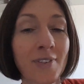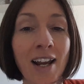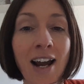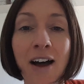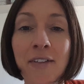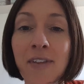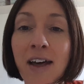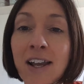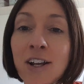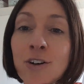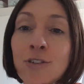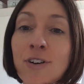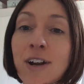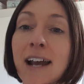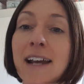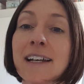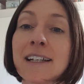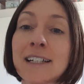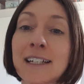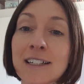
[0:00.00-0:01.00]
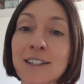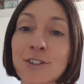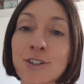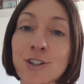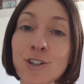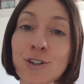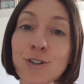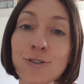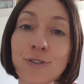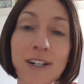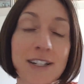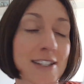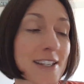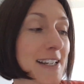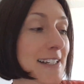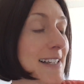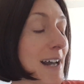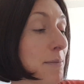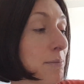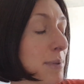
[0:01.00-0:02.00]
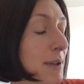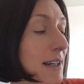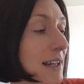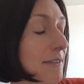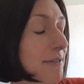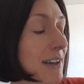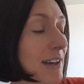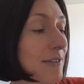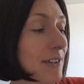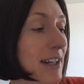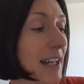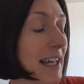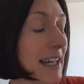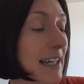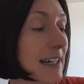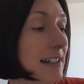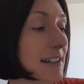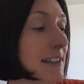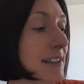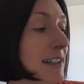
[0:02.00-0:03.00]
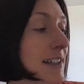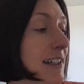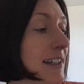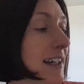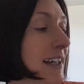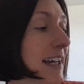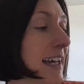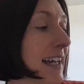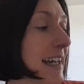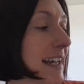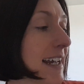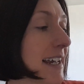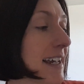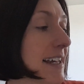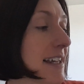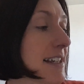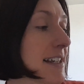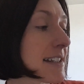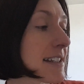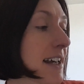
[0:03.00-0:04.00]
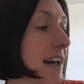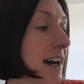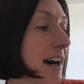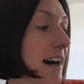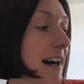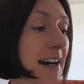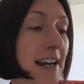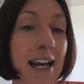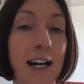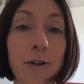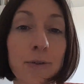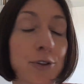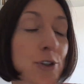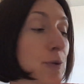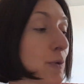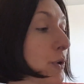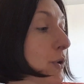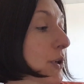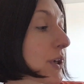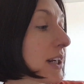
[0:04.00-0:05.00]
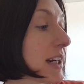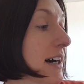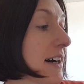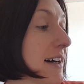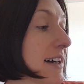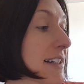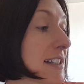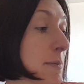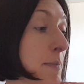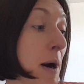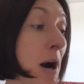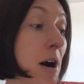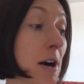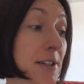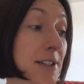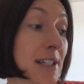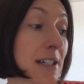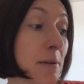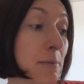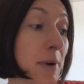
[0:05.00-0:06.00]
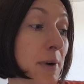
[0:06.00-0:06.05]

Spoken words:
and then create a little story. So the example I've given here is I helped to organise a party at